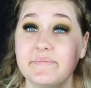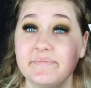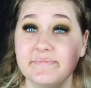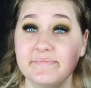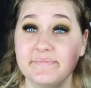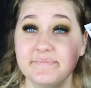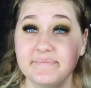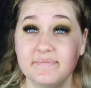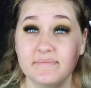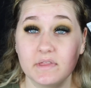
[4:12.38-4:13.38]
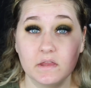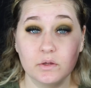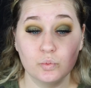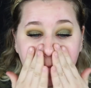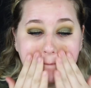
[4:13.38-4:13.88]
to move on to the face. So taking
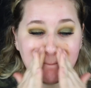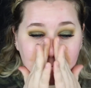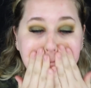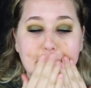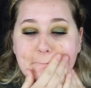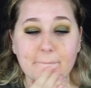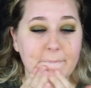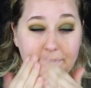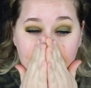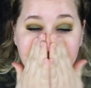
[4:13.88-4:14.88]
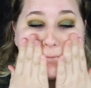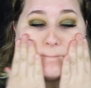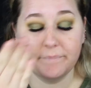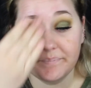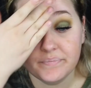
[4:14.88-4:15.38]
the Kane & Austin
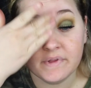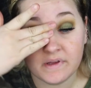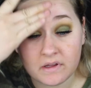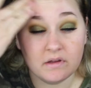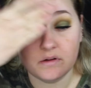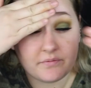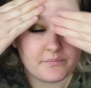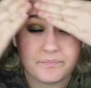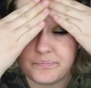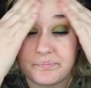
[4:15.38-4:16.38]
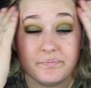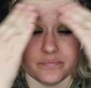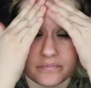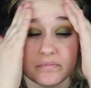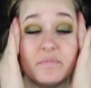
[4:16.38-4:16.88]
primer, I'm going to apply this all over my
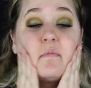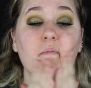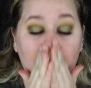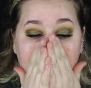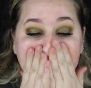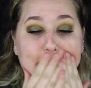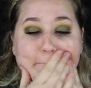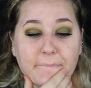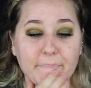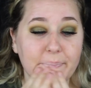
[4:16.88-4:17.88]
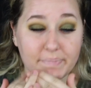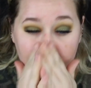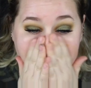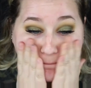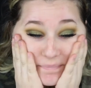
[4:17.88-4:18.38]
face. This is a really good primer
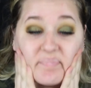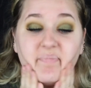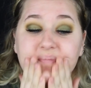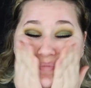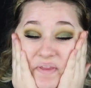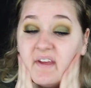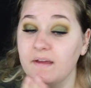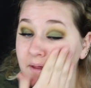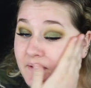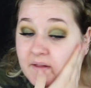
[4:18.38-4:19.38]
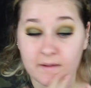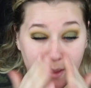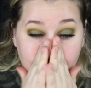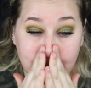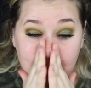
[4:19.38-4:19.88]
if you're someone that has oily
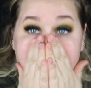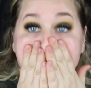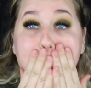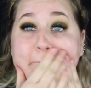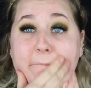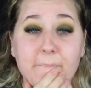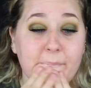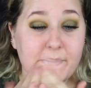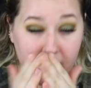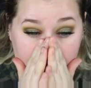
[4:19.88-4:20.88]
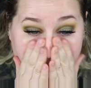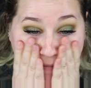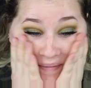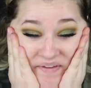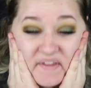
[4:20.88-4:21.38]
skin or any sort of texture,
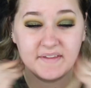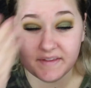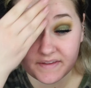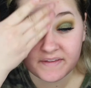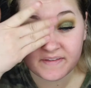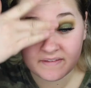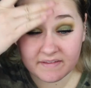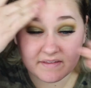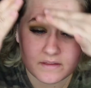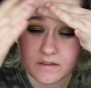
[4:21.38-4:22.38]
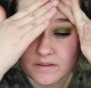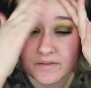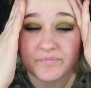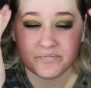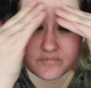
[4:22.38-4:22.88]
because this is going to prime as
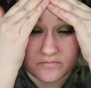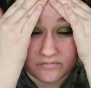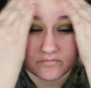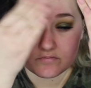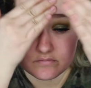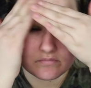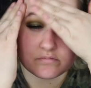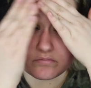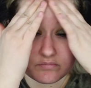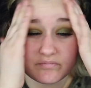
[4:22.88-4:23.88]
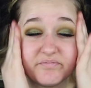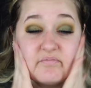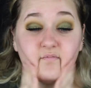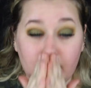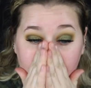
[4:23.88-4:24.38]
well as mattify the skin and make
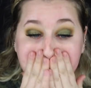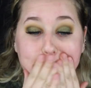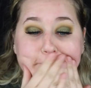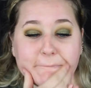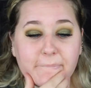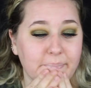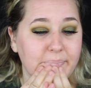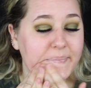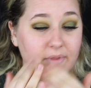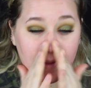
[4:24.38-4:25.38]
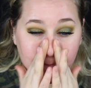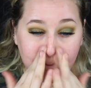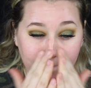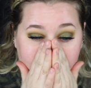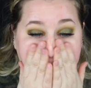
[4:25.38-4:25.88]
sure everything looks super
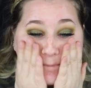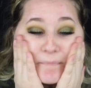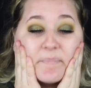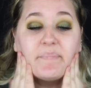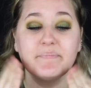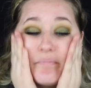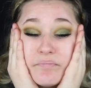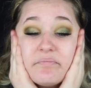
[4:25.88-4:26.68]
smooth and ready for makeup.